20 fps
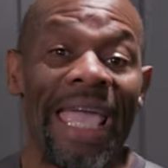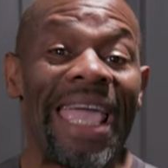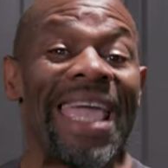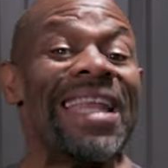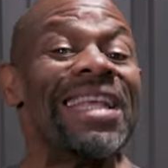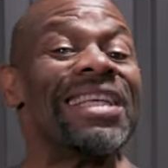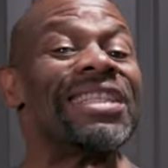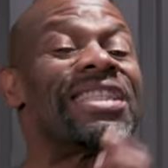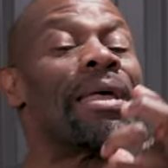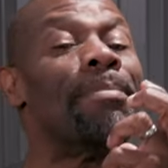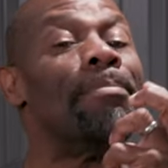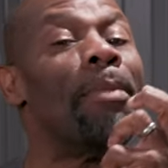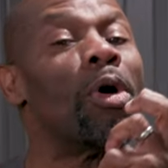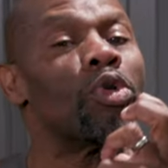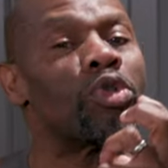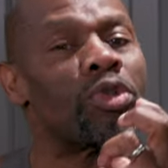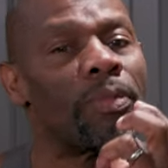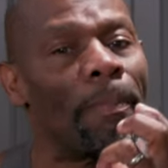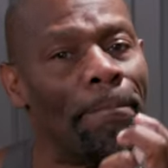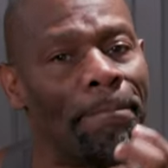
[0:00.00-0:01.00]
It is the
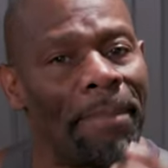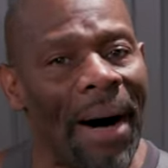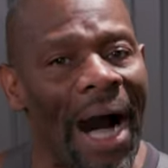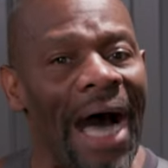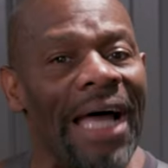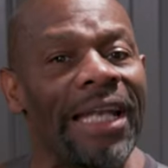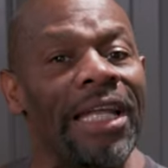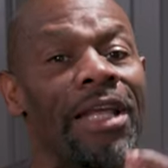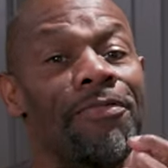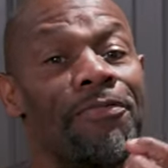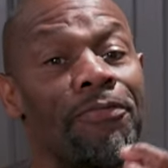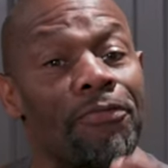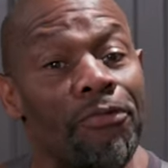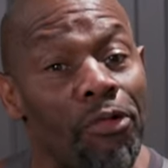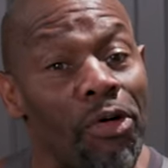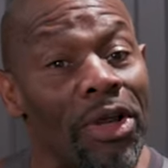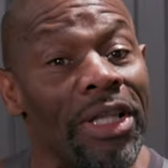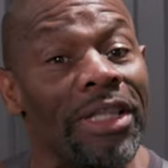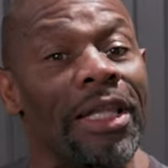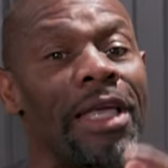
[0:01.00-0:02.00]
most
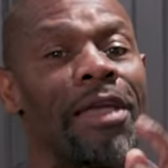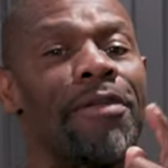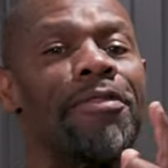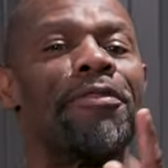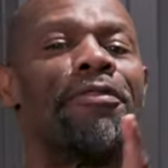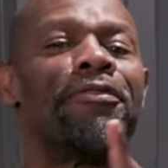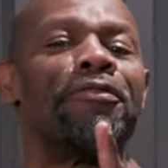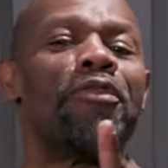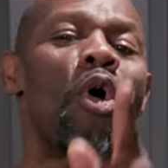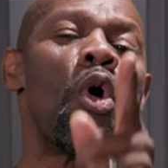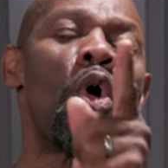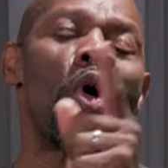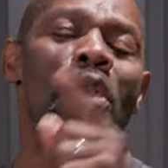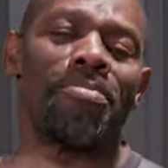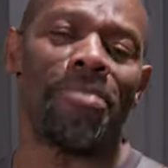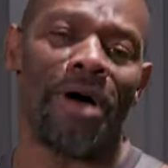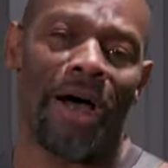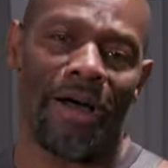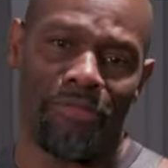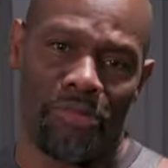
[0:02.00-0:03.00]
body-friendly
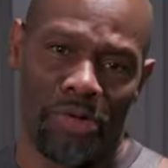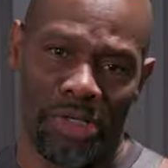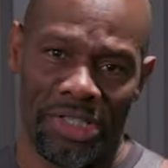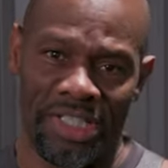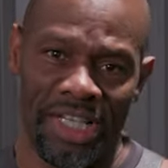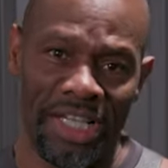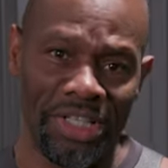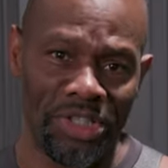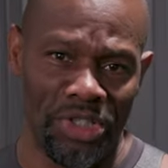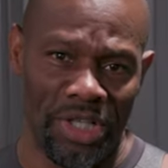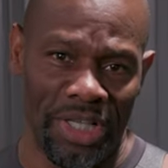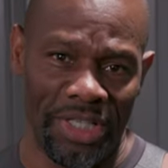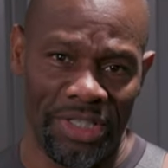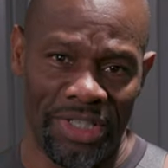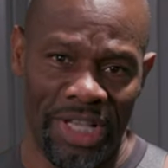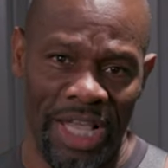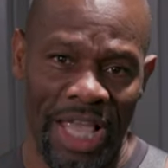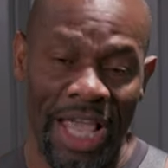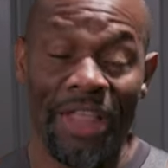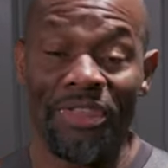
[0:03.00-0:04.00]
form of
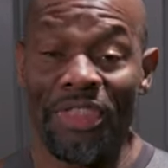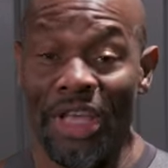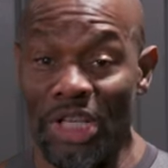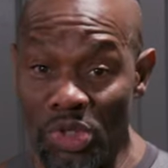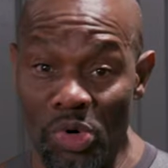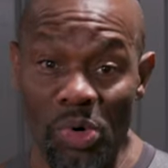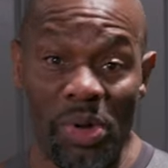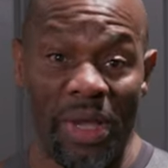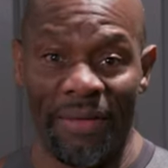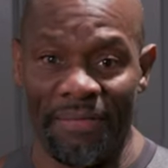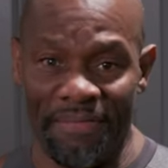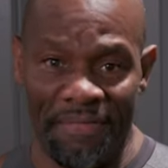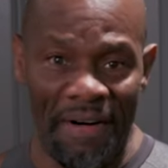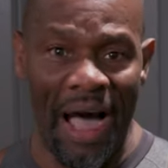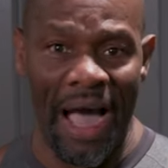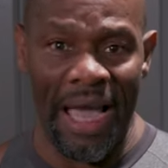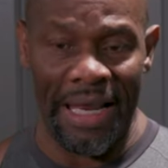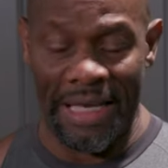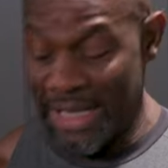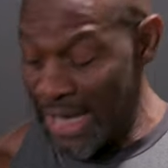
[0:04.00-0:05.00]
resistance that you can
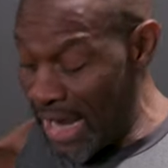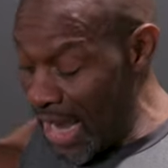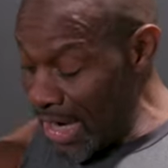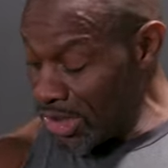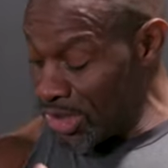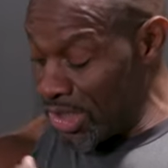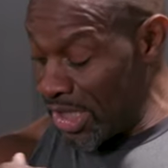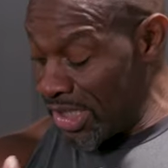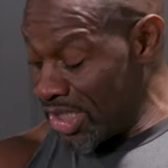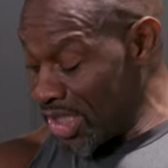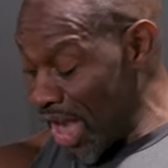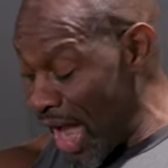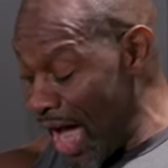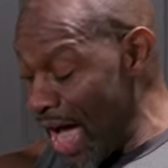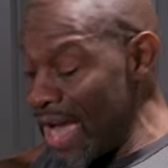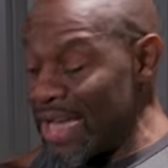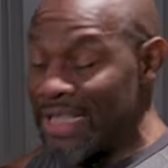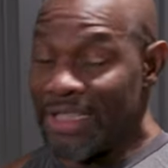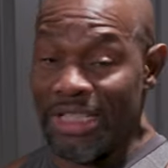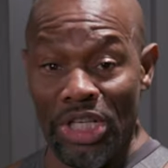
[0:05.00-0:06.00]
find. It actually
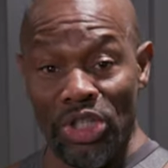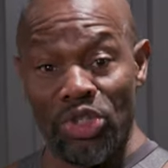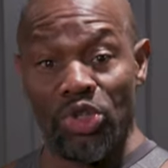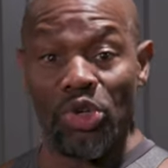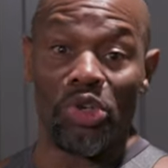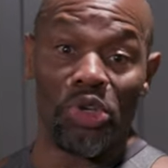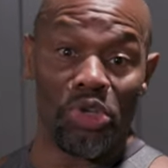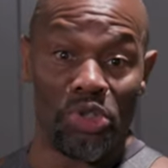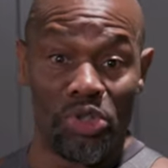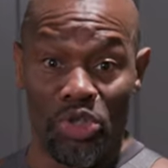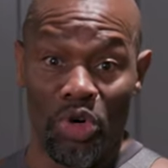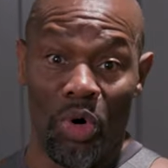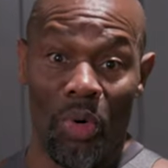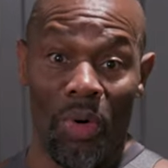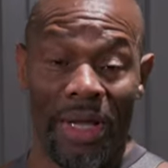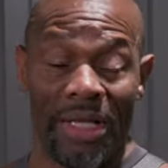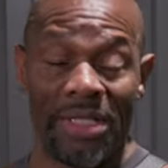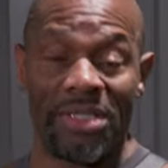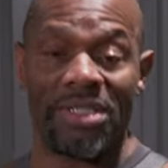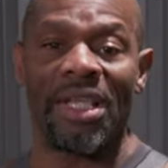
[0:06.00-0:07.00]
ties into your
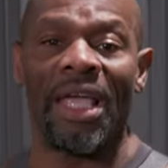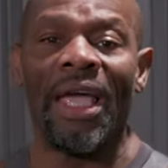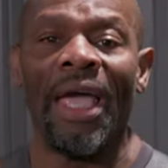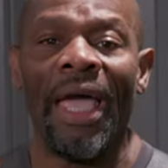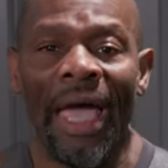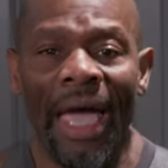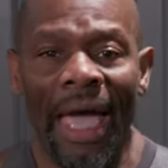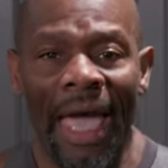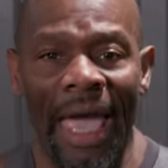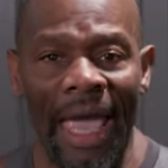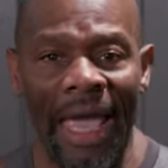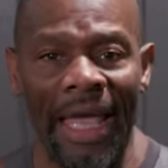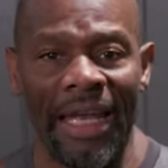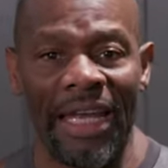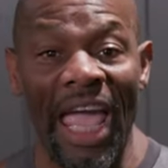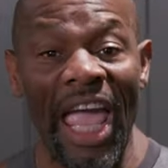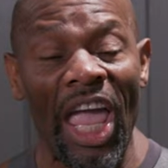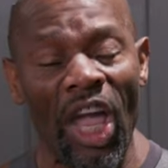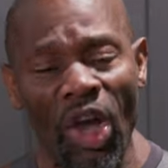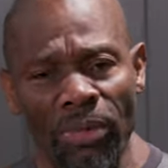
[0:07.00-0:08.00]
joints
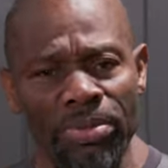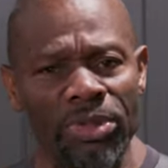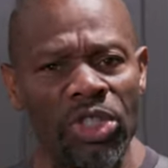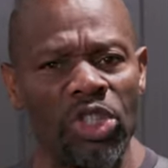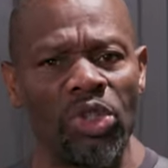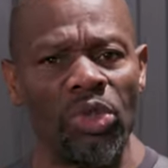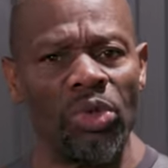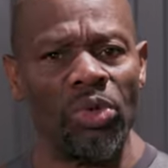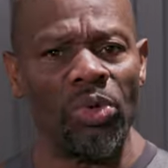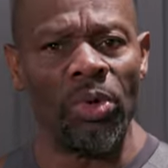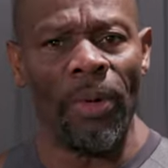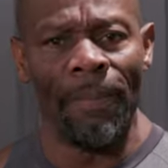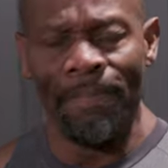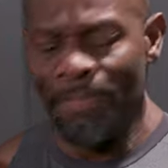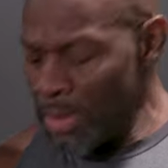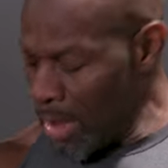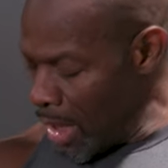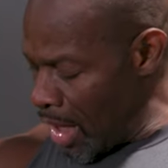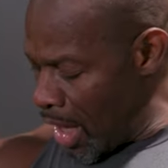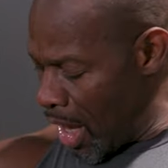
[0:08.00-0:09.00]
and helps to
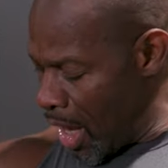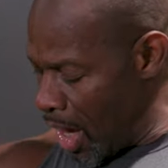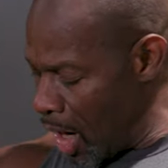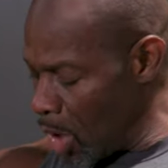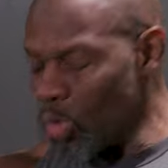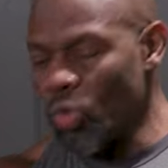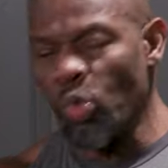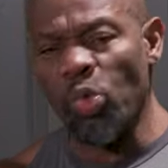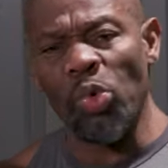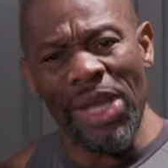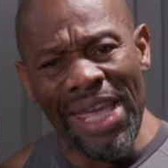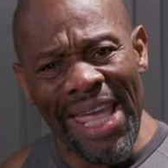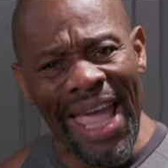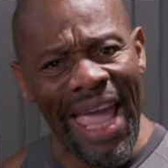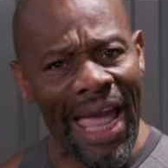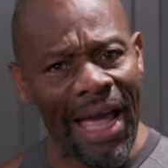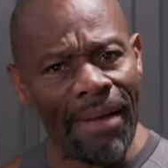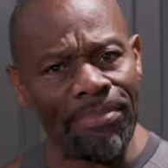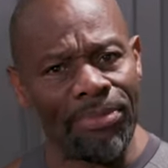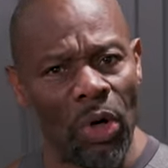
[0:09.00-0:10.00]

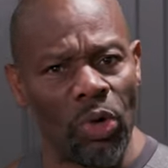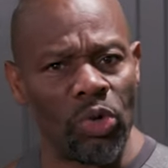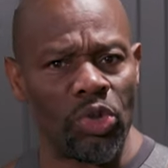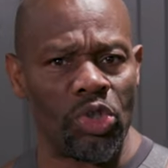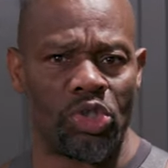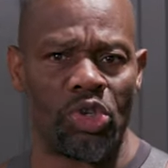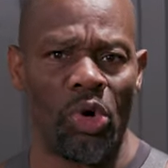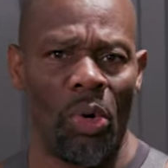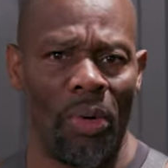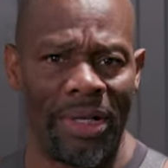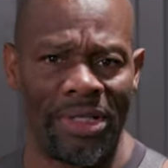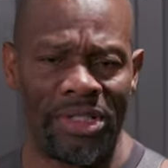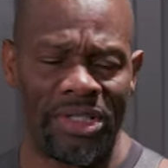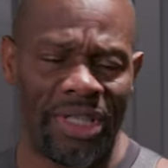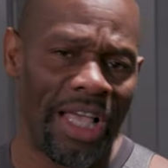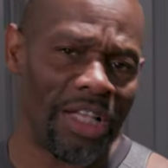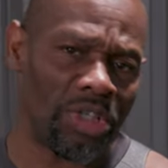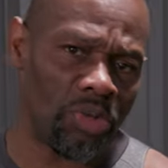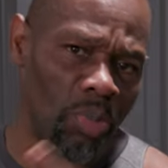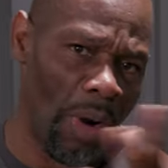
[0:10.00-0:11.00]
rehab those joints.
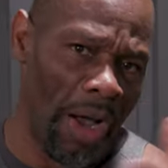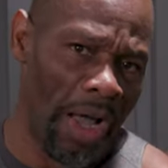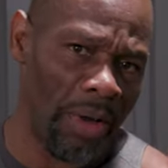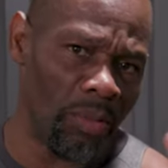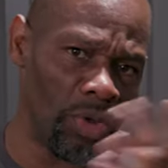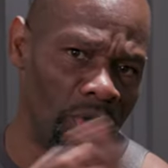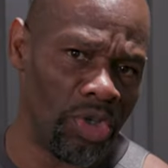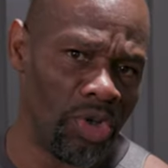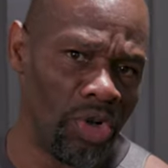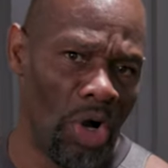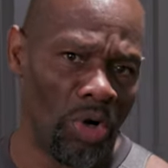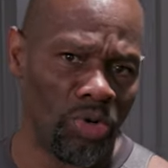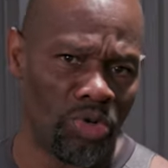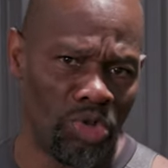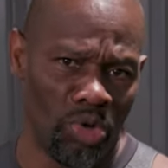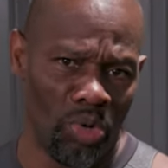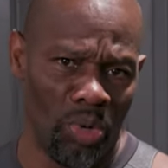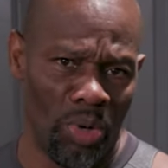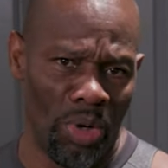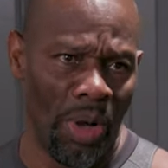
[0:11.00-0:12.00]
That's why when you go
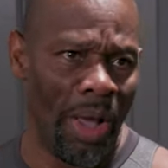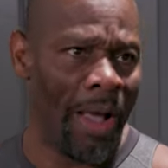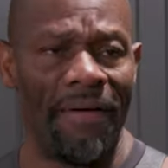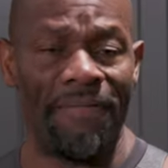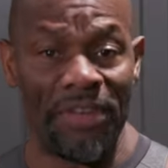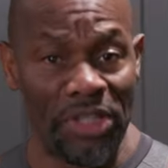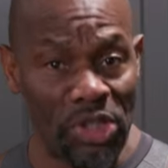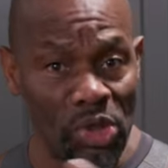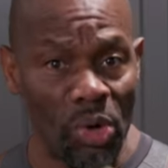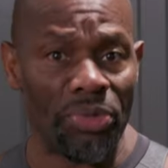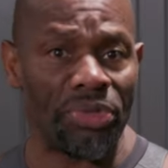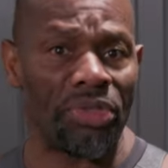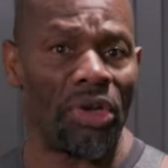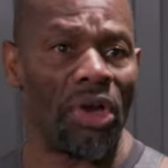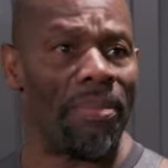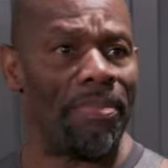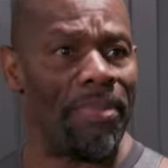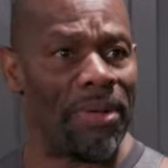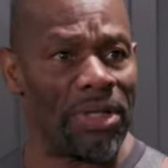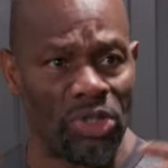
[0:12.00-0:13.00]
to a physical
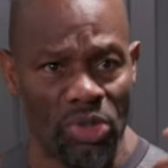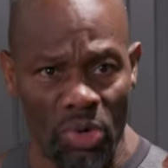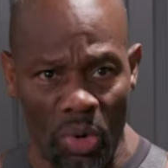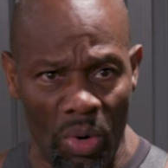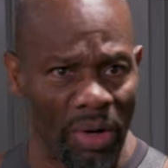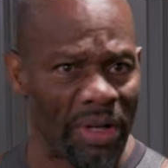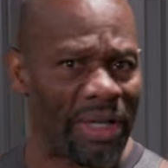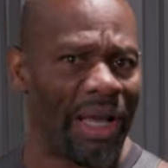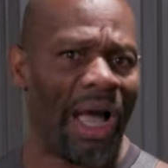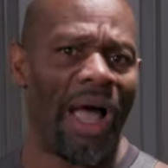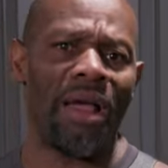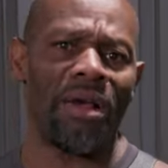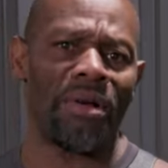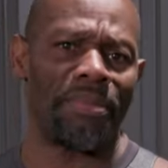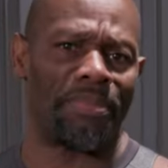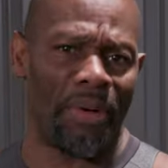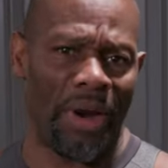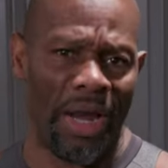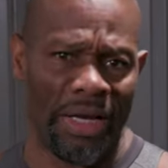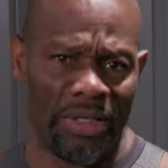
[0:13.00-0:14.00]
therapist or a
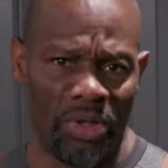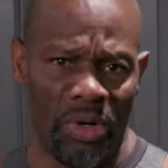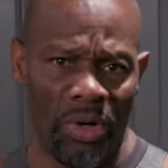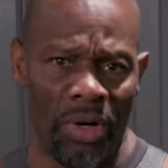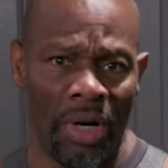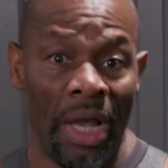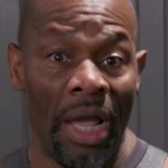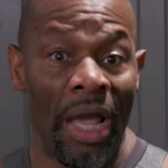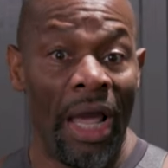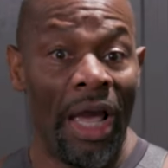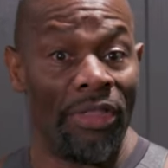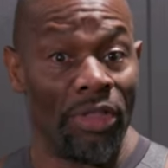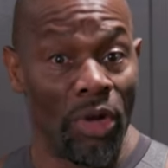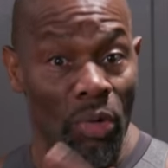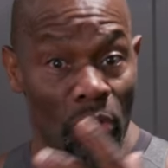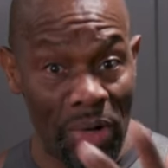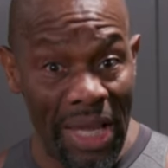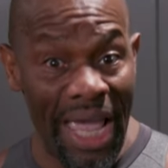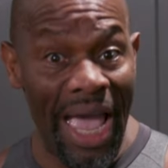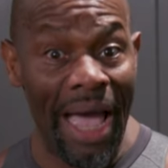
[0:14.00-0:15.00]
chiropractor and they're
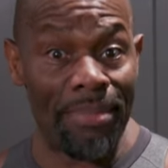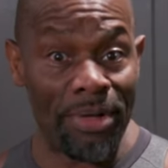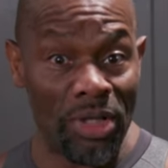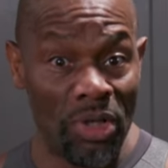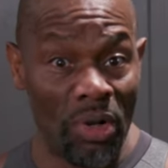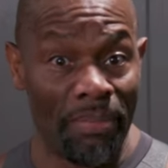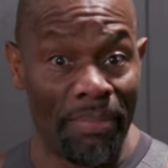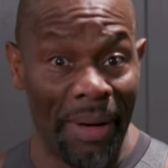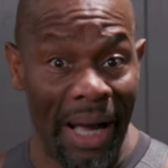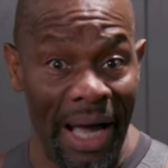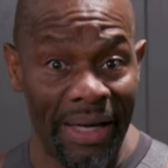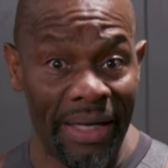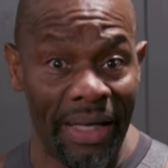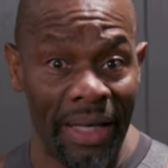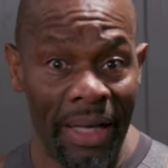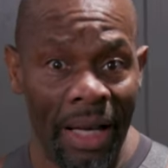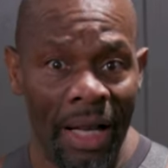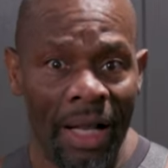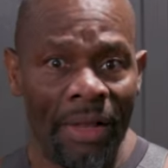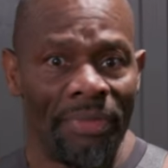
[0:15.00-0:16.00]
rehabbing your
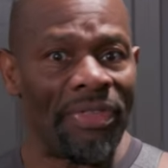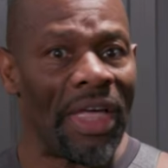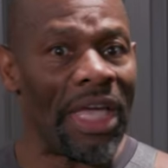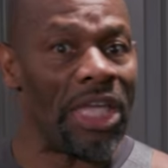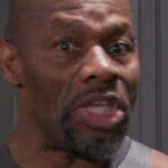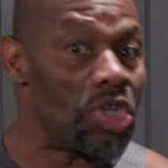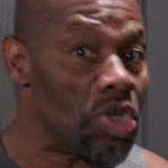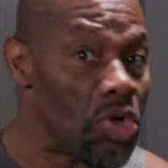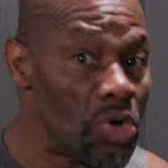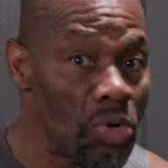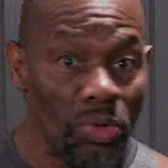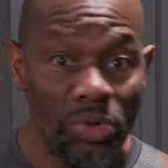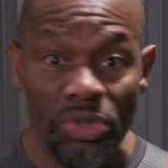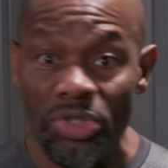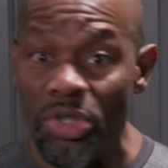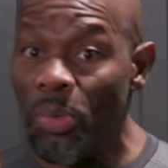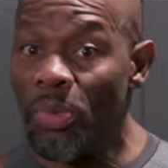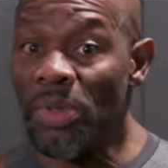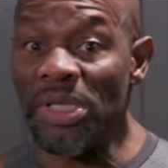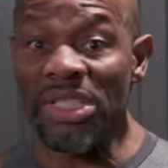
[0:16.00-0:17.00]
body, they use
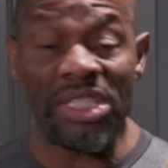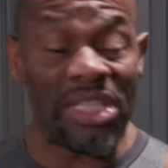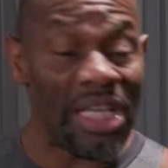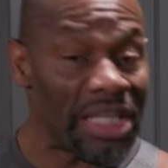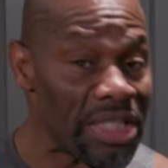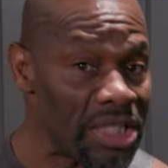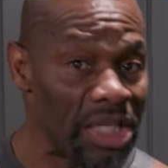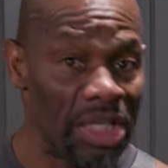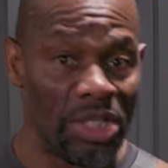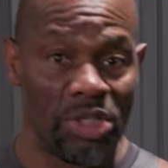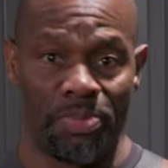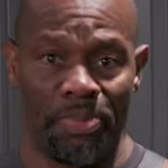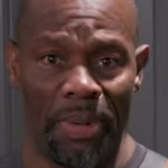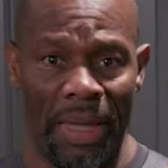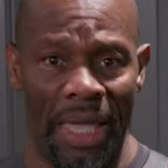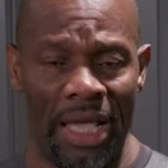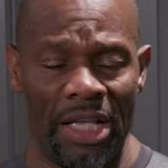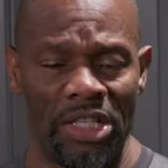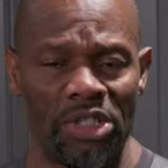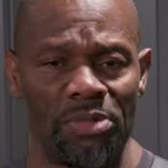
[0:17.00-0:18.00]
the resistance
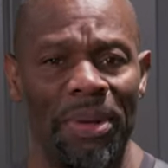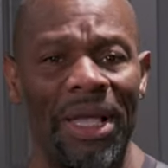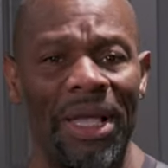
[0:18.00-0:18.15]
bands